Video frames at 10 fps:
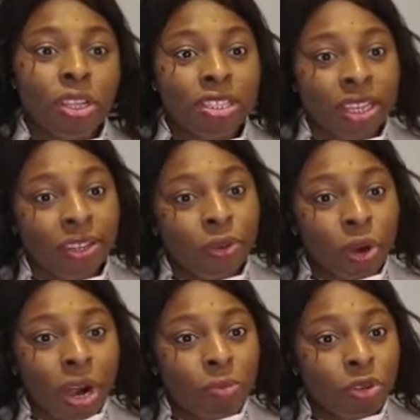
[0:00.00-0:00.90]
telling you
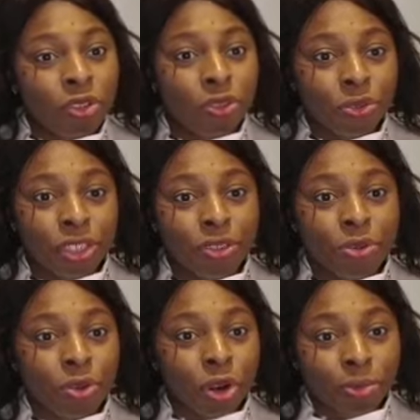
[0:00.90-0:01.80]
how much you need
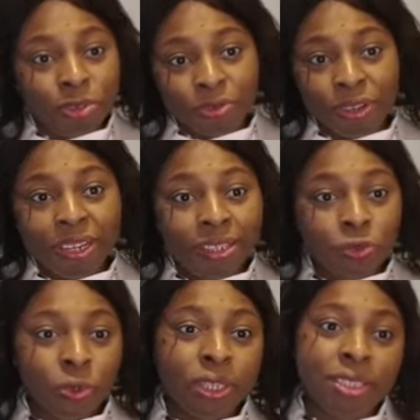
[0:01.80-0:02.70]
to come to Finland
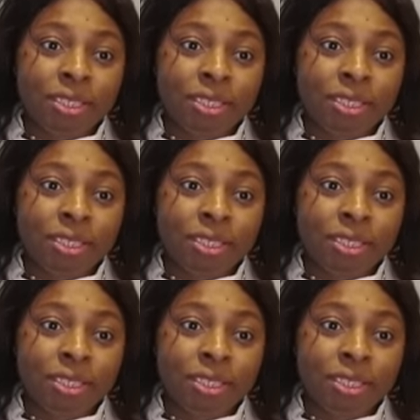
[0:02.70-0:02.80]
with.